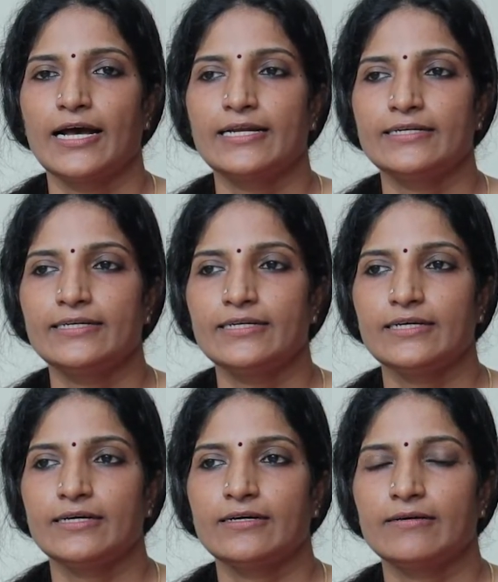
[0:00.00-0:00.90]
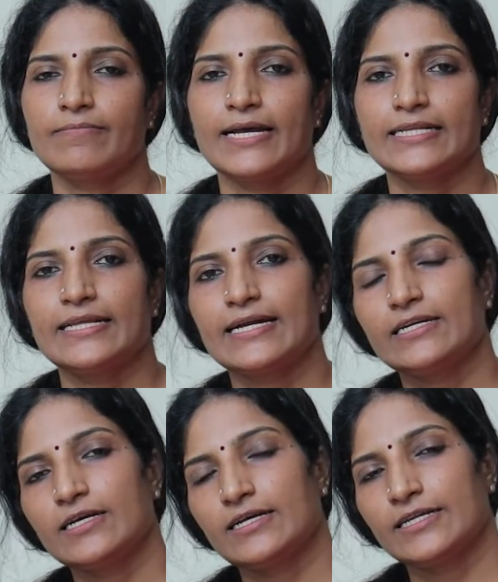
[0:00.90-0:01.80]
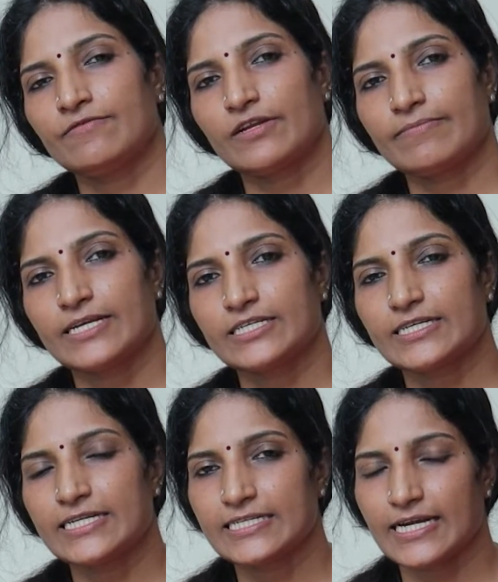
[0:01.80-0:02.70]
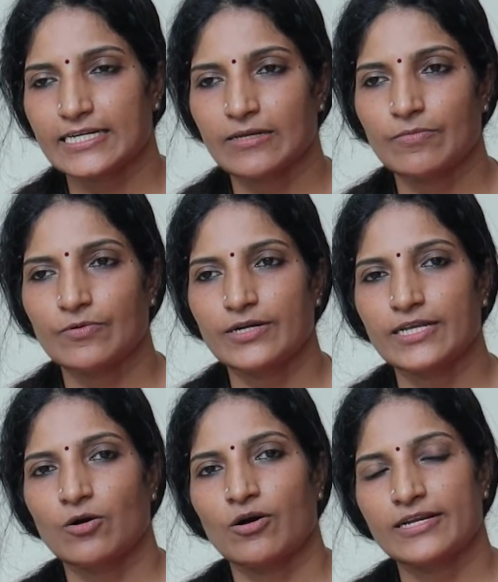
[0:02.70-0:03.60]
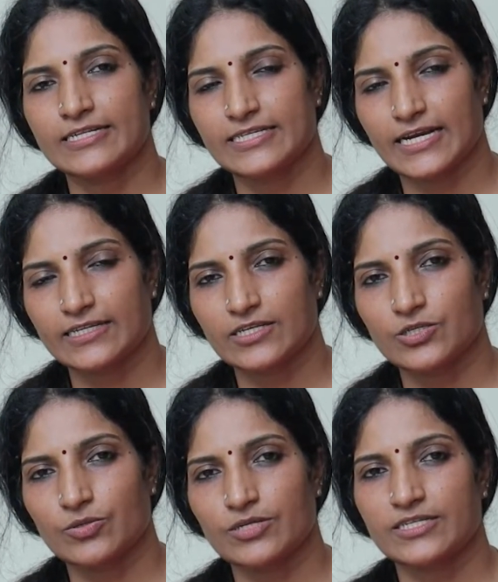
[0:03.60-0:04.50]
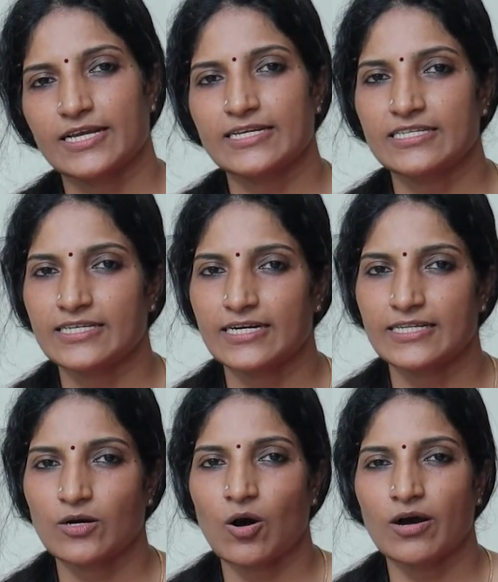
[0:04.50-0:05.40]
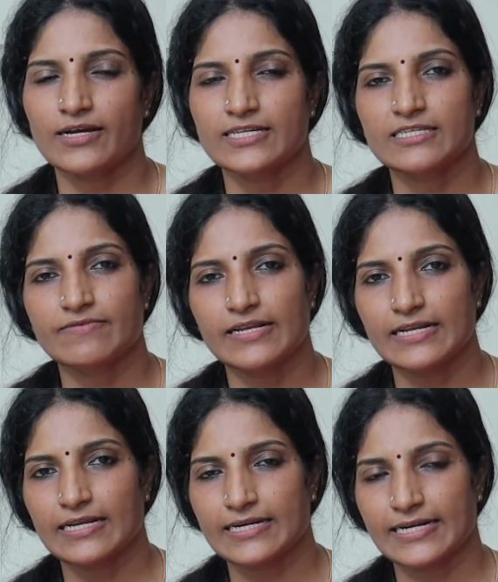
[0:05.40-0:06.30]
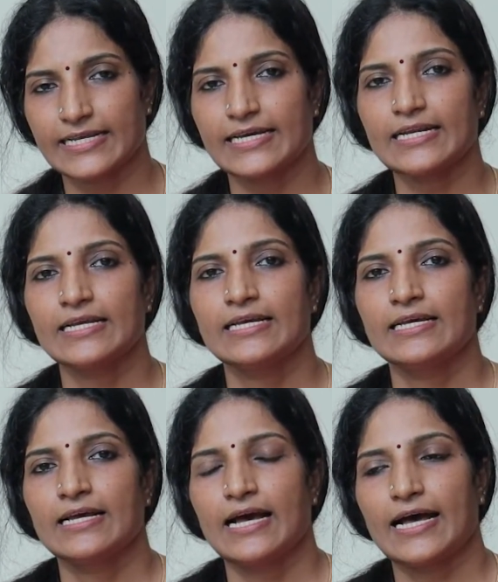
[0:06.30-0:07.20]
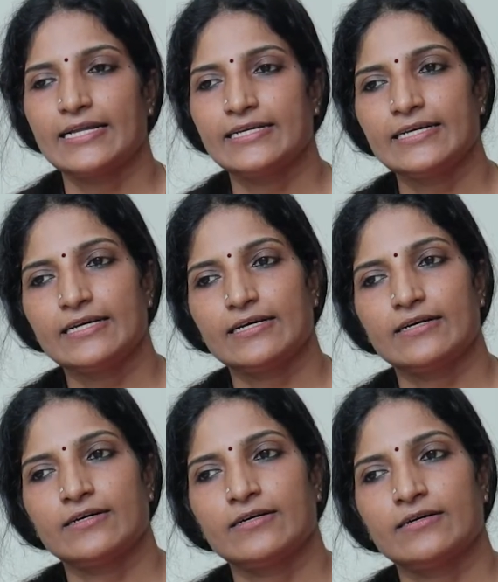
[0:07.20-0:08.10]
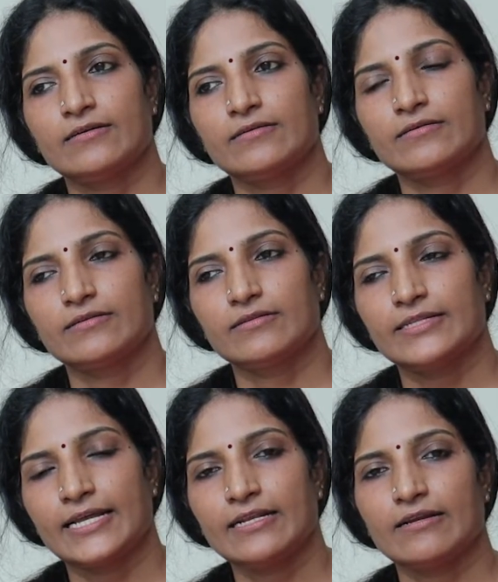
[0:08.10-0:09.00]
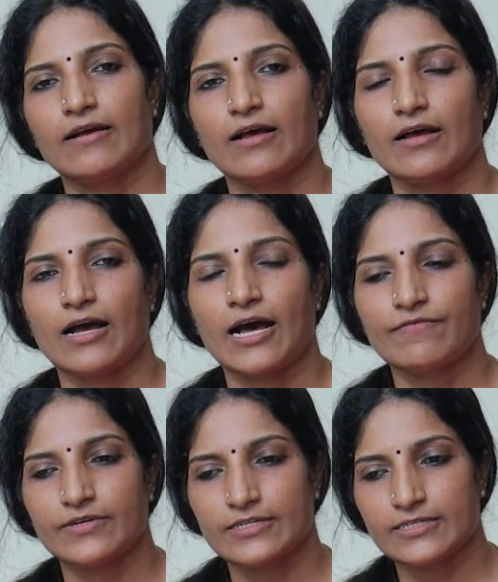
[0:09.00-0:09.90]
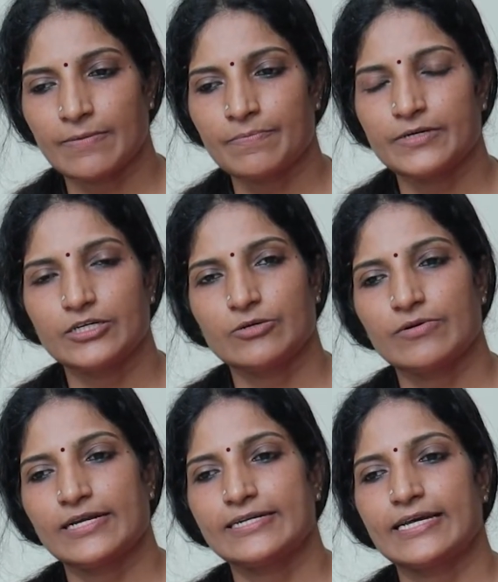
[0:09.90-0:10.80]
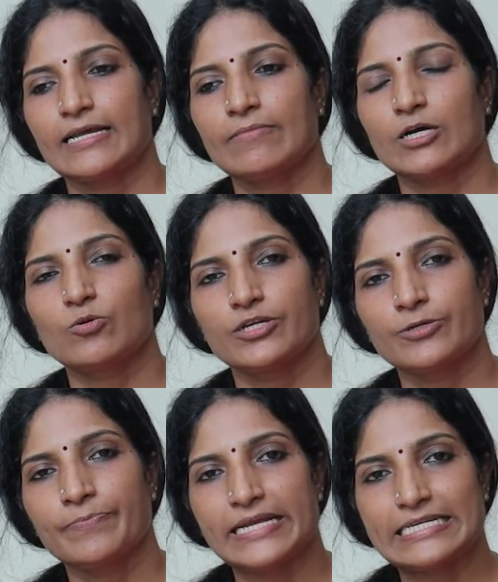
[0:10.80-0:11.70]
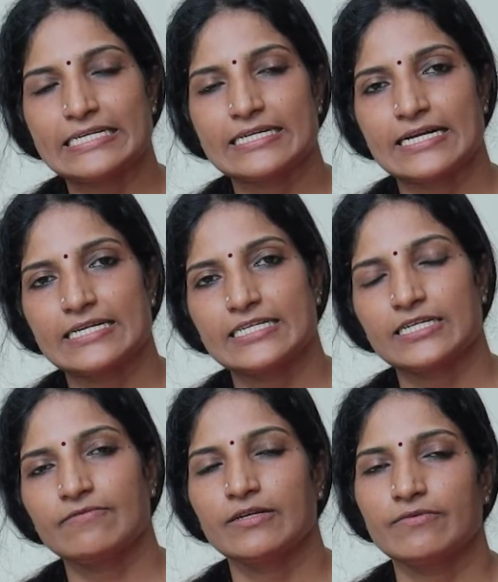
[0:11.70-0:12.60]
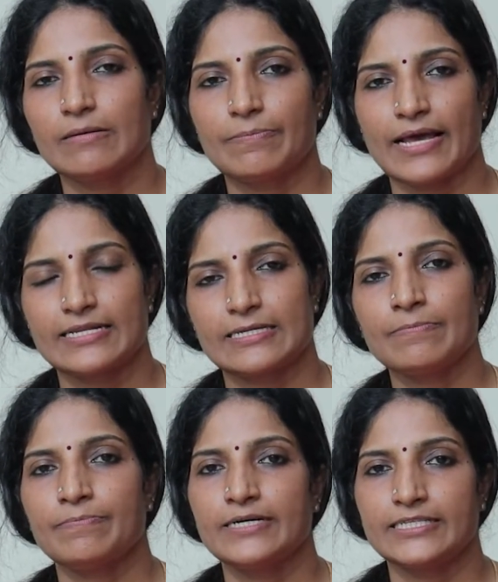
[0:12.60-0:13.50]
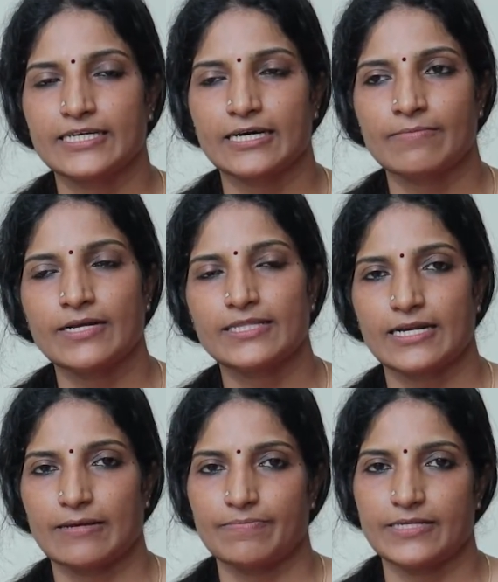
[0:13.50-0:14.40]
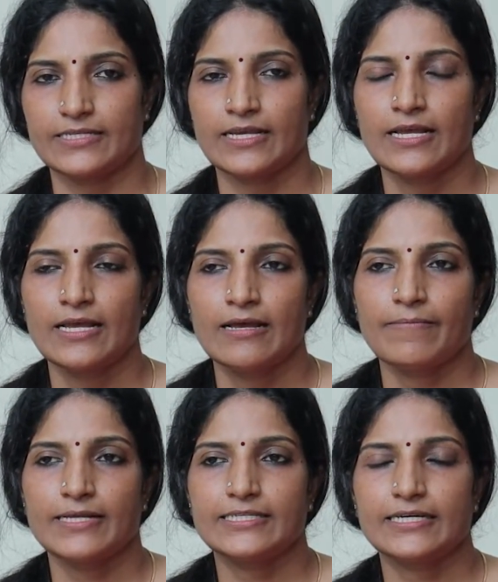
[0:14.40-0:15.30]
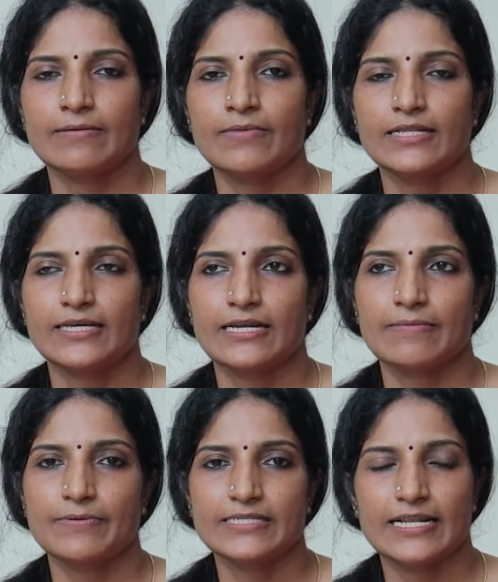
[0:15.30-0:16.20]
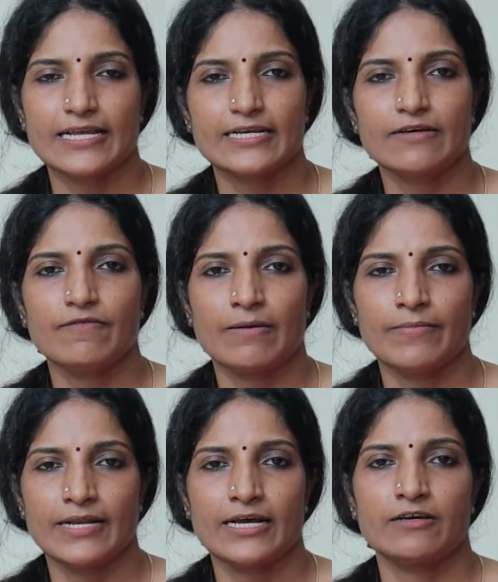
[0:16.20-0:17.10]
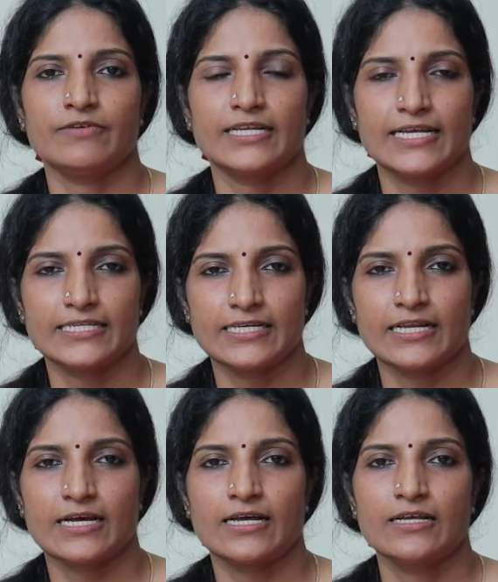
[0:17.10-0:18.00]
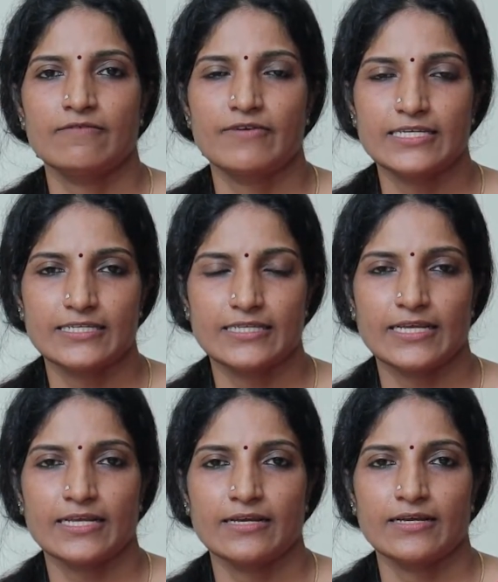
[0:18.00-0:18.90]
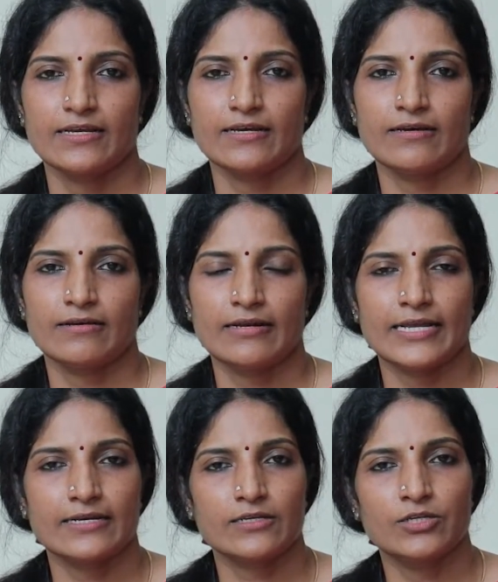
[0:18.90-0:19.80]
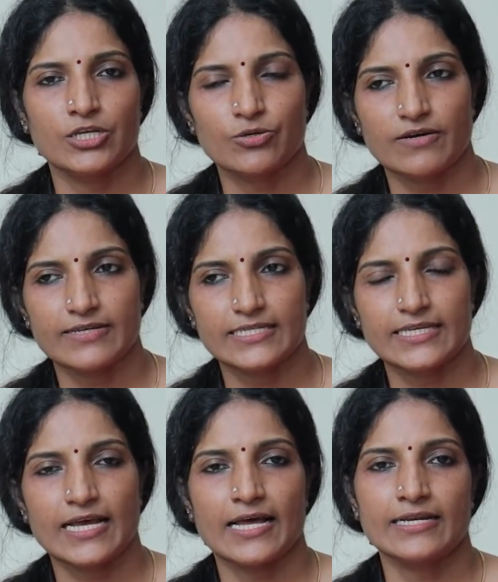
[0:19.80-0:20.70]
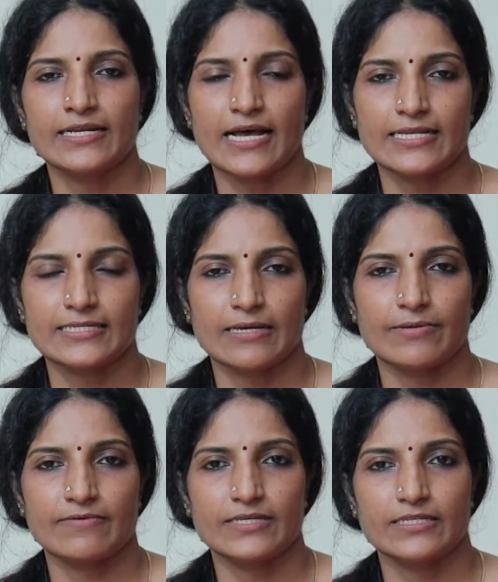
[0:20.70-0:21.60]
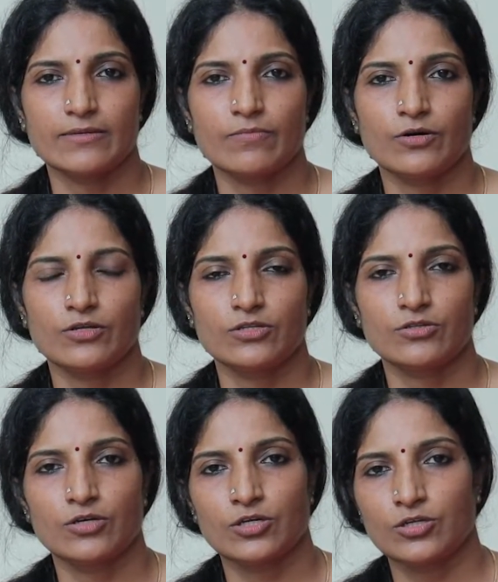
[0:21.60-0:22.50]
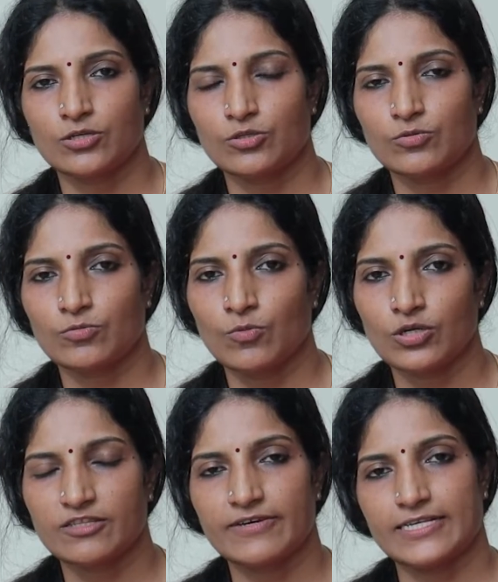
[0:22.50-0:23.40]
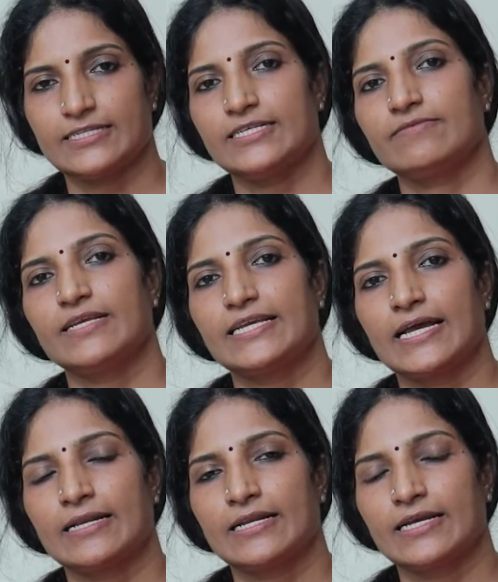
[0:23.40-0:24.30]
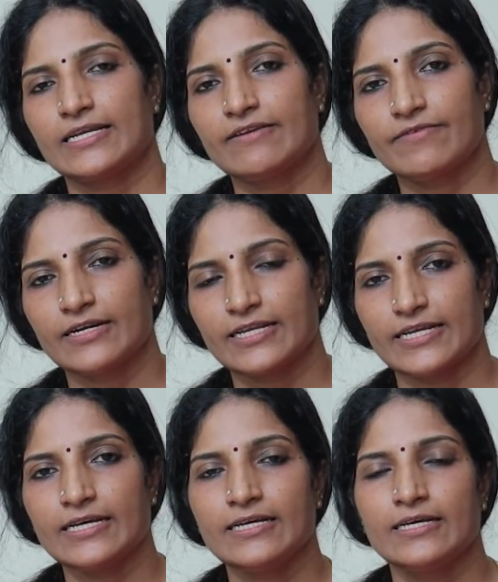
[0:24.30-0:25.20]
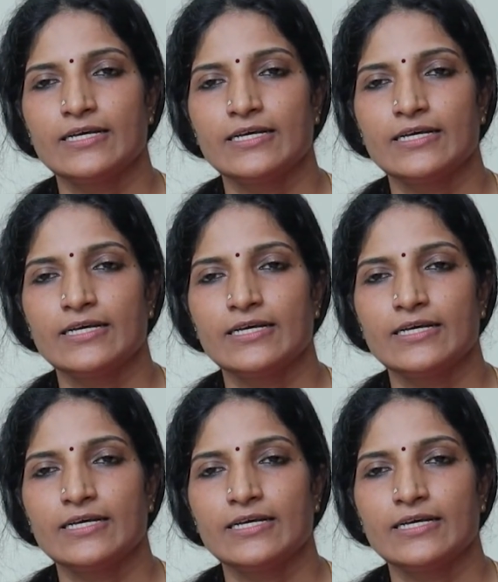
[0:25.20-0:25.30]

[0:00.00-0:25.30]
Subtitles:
And by that inflammation inside the body or inside the joints and inside the organs will clear, and then after some particular time, according to patient condition, we will plan some Panchakarma therapies. Panchakarma therapies like Vamana, Virejana, Vasti, like Niruha Vasti and Astabana Vasti, both Vastis we can given here.